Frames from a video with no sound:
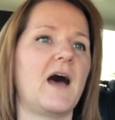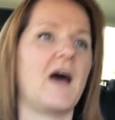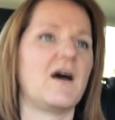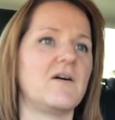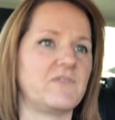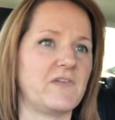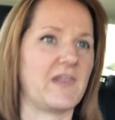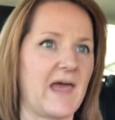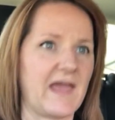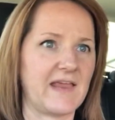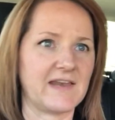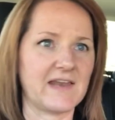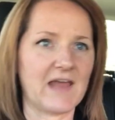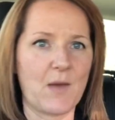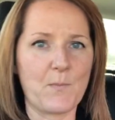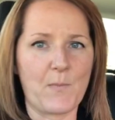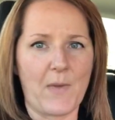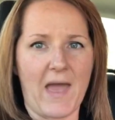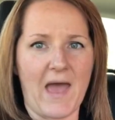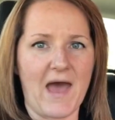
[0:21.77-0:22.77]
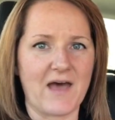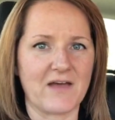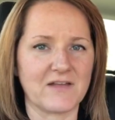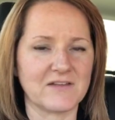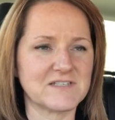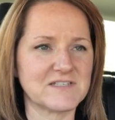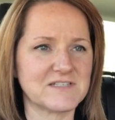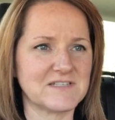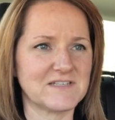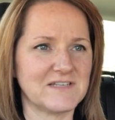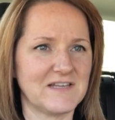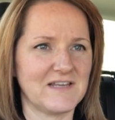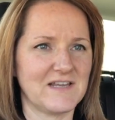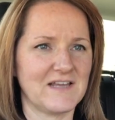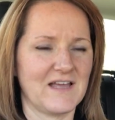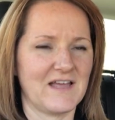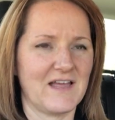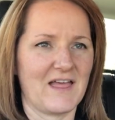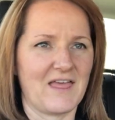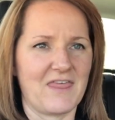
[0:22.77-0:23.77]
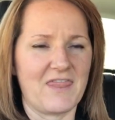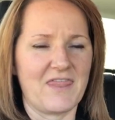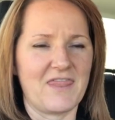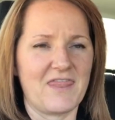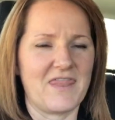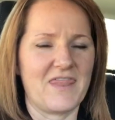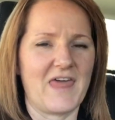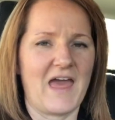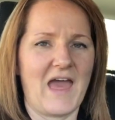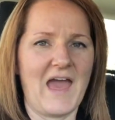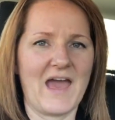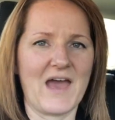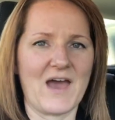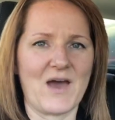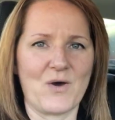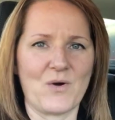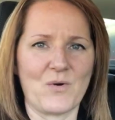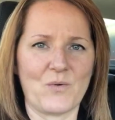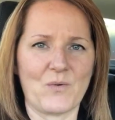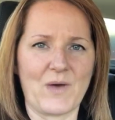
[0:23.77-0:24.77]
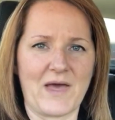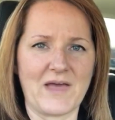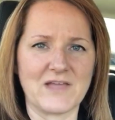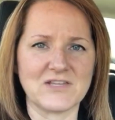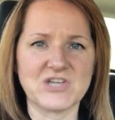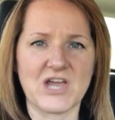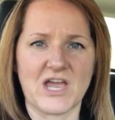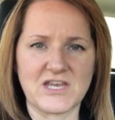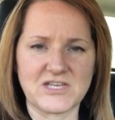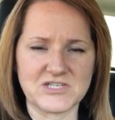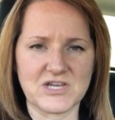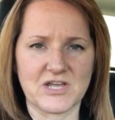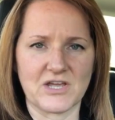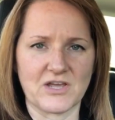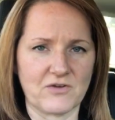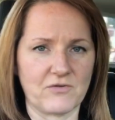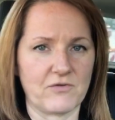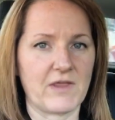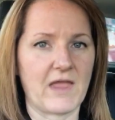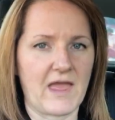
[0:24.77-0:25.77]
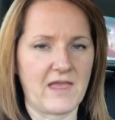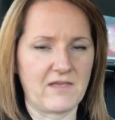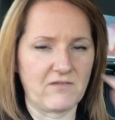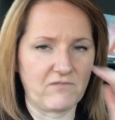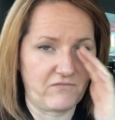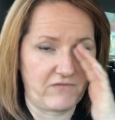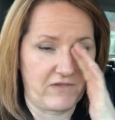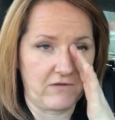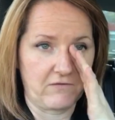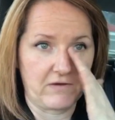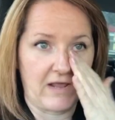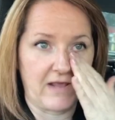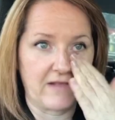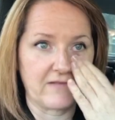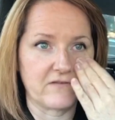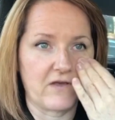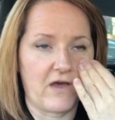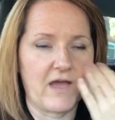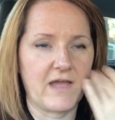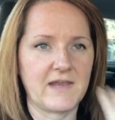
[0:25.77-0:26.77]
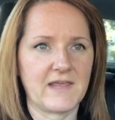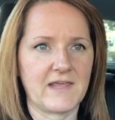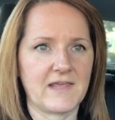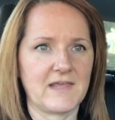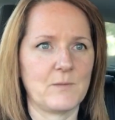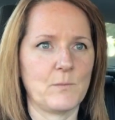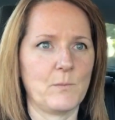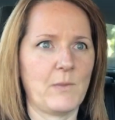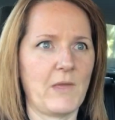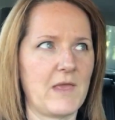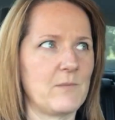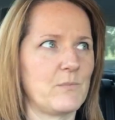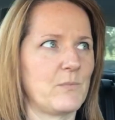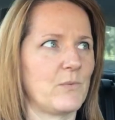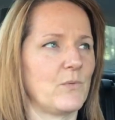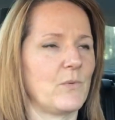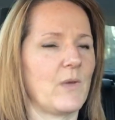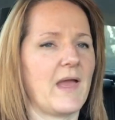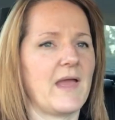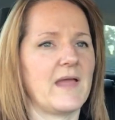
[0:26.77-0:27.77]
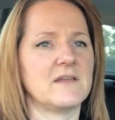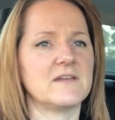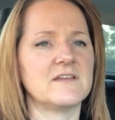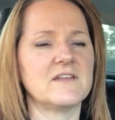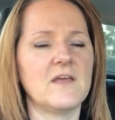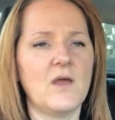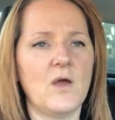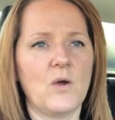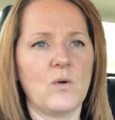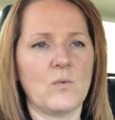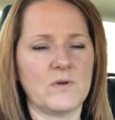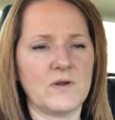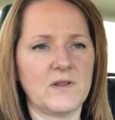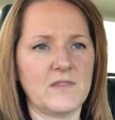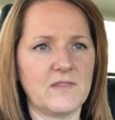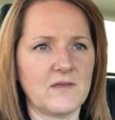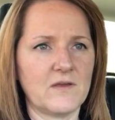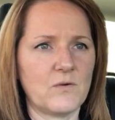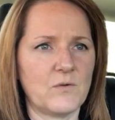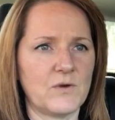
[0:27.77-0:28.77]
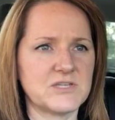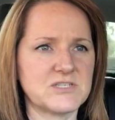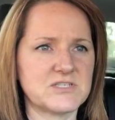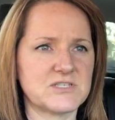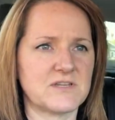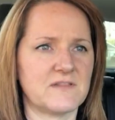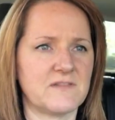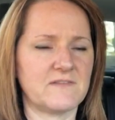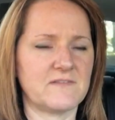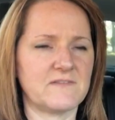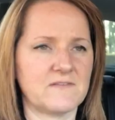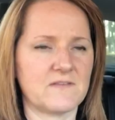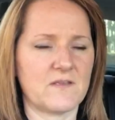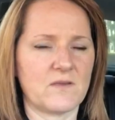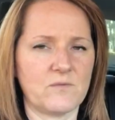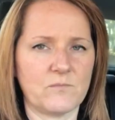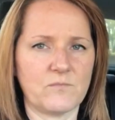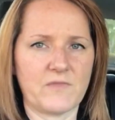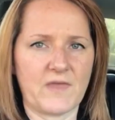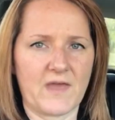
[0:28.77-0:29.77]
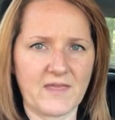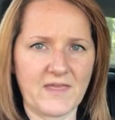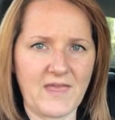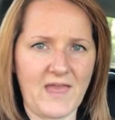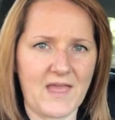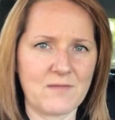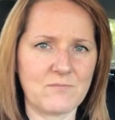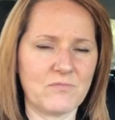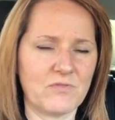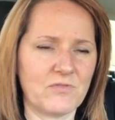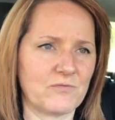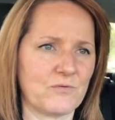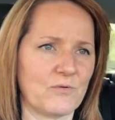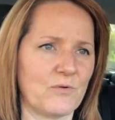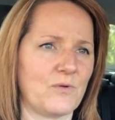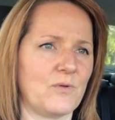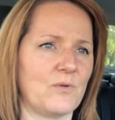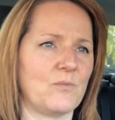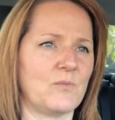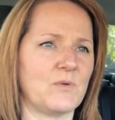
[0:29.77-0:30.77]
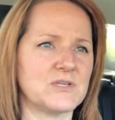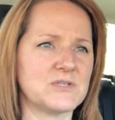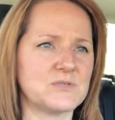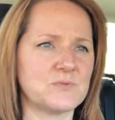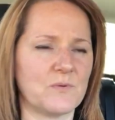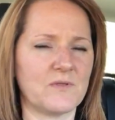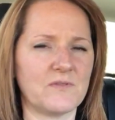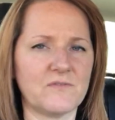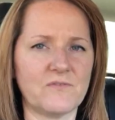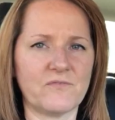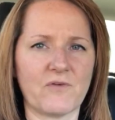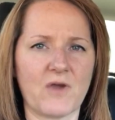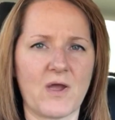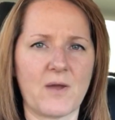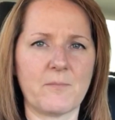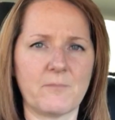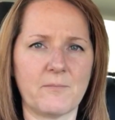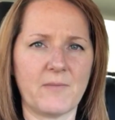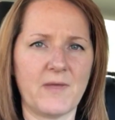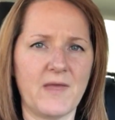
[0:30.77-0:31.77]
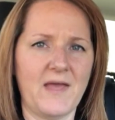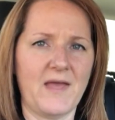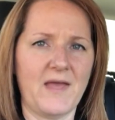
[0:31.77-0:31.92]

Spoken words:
of late about how change can create fear and anxiety in people. And one of the questions that came through, which was from